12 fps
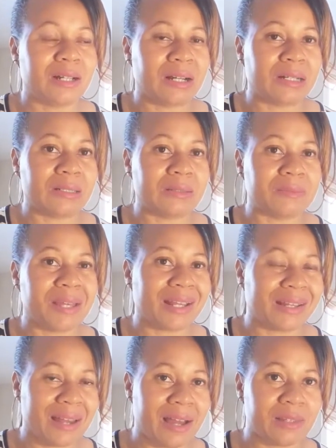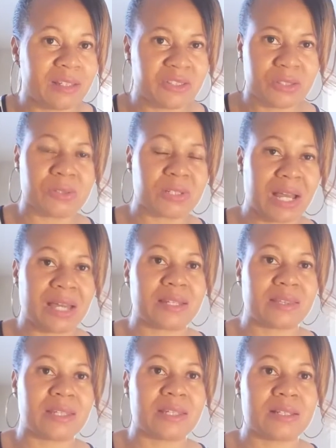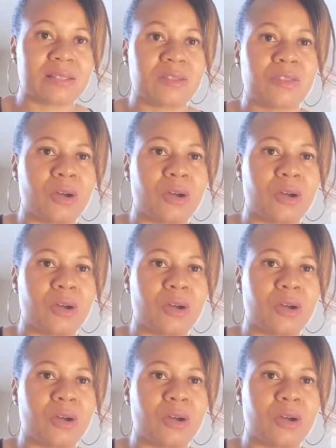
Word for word: um acknowledge those kind of things